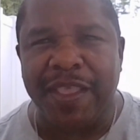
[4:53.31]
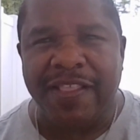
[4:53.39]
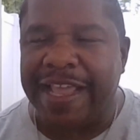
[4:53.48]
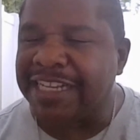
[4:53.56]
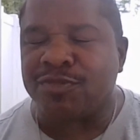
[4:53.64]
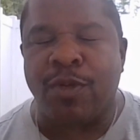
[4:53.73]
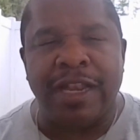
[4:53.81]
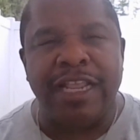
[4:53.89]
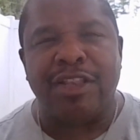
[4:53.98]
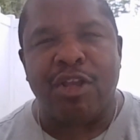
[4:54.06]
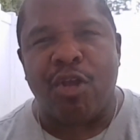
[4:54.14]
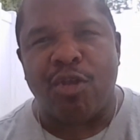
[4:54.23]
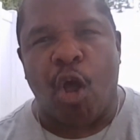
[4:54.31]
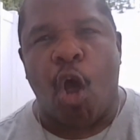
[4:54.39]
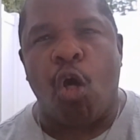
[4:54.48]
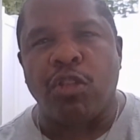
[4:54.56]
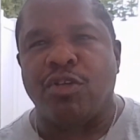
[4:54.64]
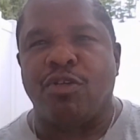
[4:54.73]
That's why they learn
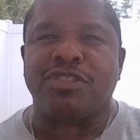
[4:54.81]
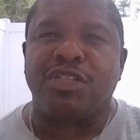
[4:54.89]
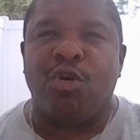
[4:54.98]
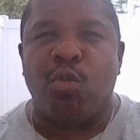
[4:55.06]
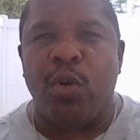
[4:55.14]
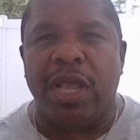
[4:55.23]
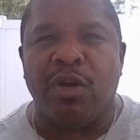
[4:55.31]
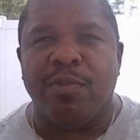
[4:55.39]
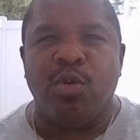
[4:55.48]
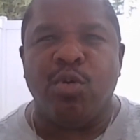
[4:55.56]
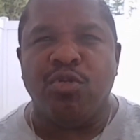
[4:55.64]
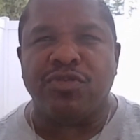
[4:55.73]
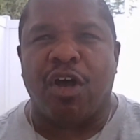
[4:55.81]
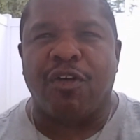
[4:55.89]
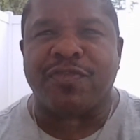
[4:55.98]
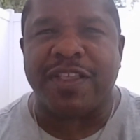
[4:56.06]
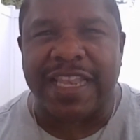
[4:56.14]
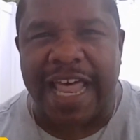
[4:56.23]
all of those little wiggle moves
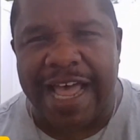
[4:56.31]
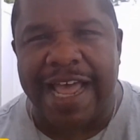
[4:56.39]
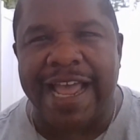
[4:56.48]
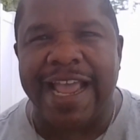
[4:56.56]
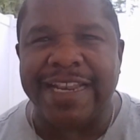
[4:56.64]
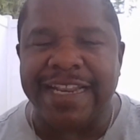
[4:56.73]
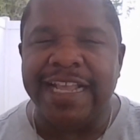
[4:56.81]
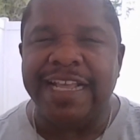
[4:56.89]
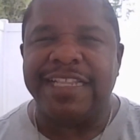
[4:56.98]
off the line and